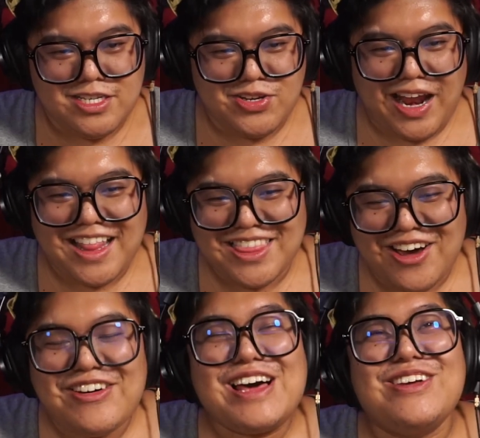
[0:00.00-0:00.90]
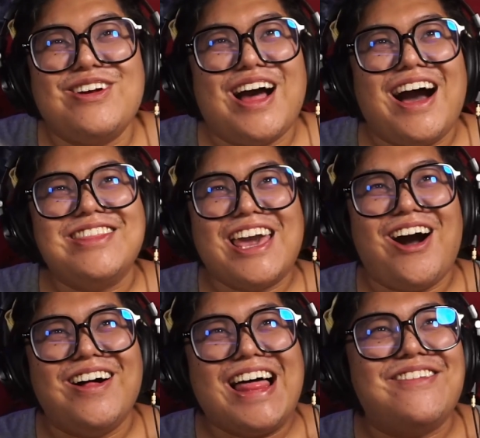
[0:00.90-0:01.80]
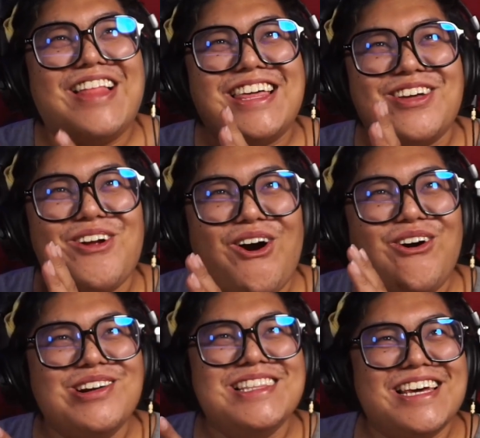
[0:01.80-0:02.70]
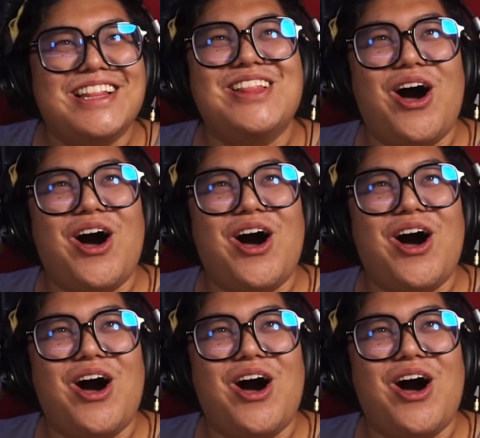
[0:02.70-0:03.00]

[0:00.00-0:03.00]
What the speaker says: Dude, I love how they all have like their own little